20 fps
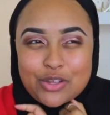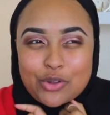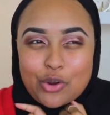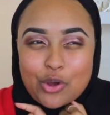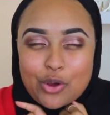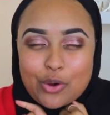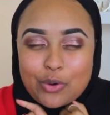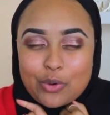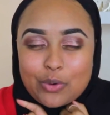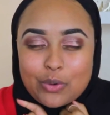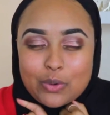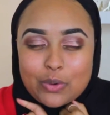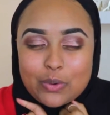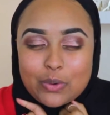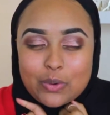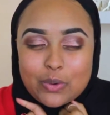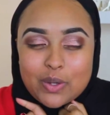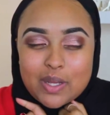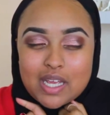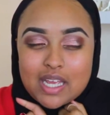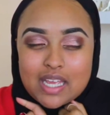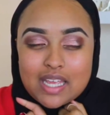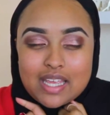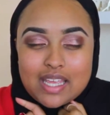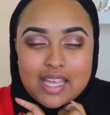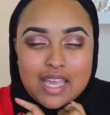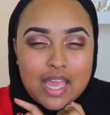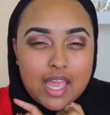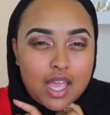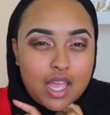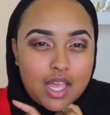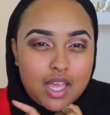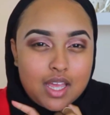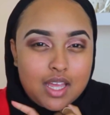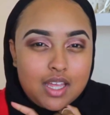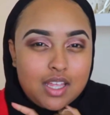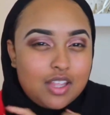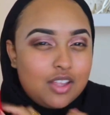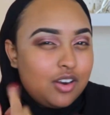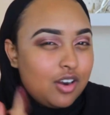you know. Yeah,
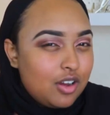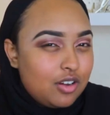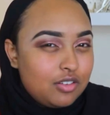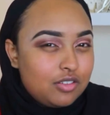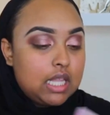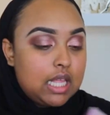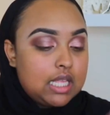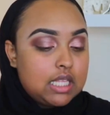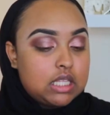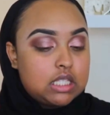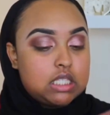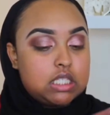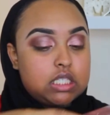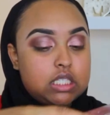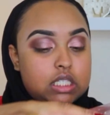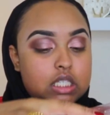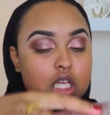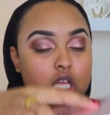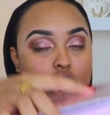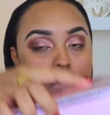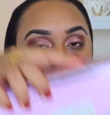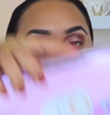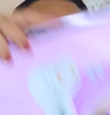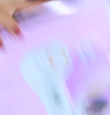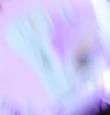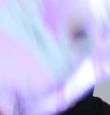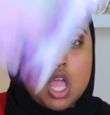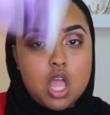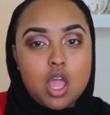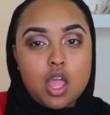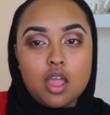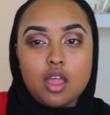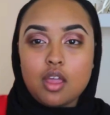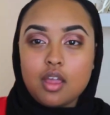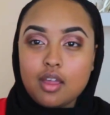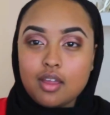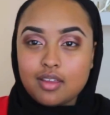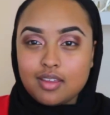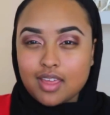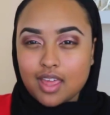you know, let's
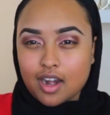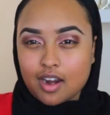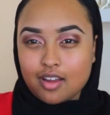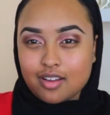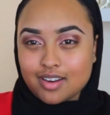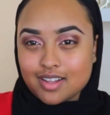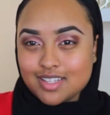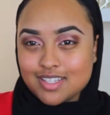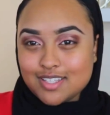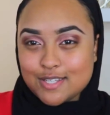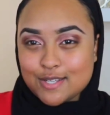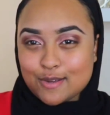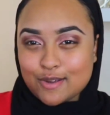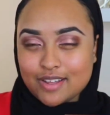get on into